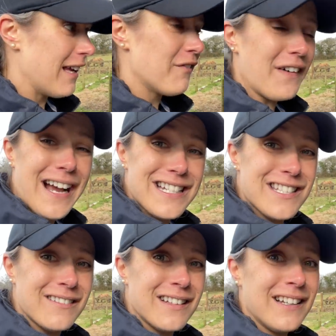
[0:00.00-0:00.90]
In
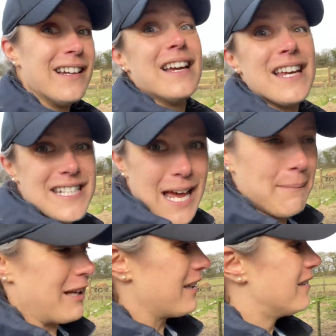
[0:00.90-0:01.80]
fact, it's
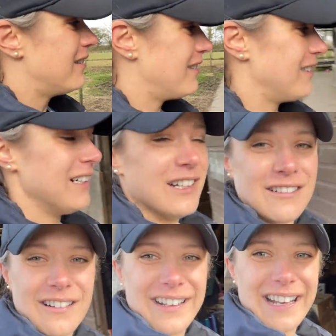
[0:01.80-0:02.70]
happening
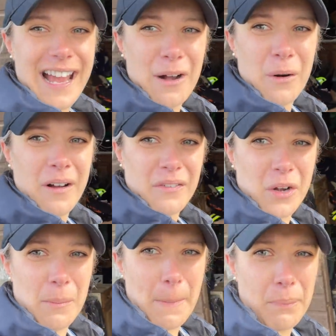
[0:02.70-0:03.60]
right now. I've
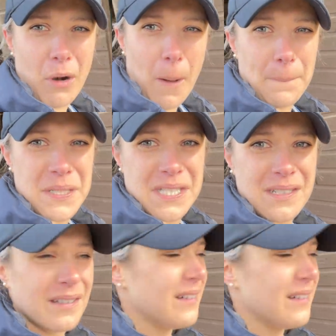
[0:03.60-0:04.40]
got my props.